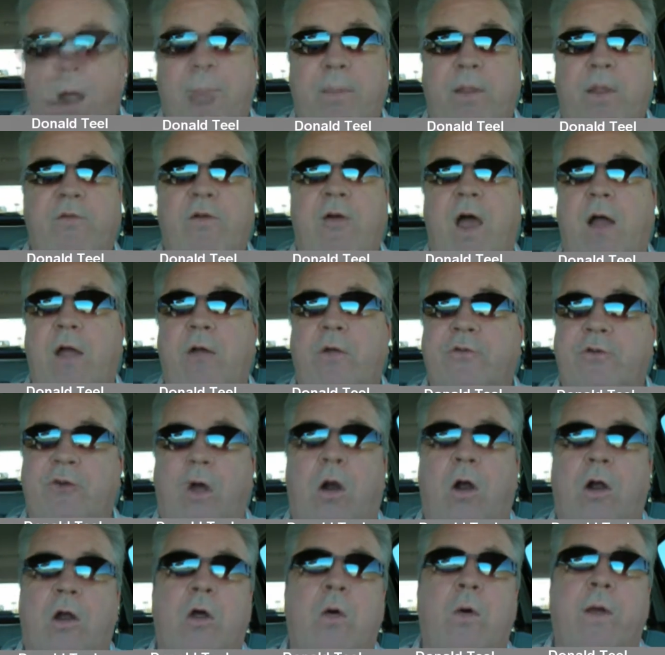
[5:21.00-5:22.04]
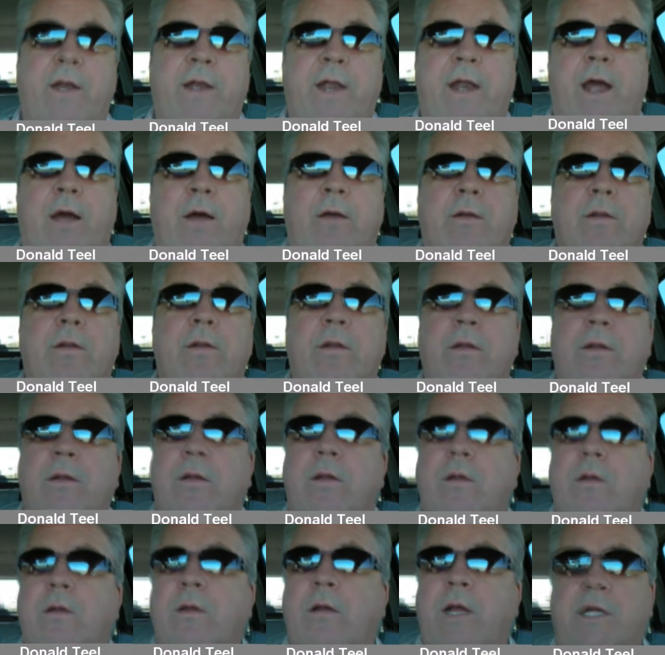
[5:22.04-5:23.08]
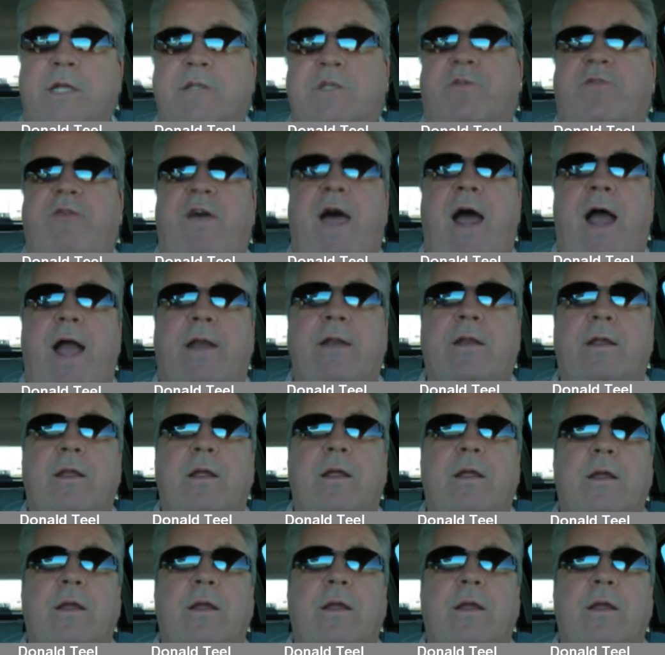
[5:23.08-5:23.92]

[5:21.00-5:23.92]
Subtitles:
property values are going down. It's a fact.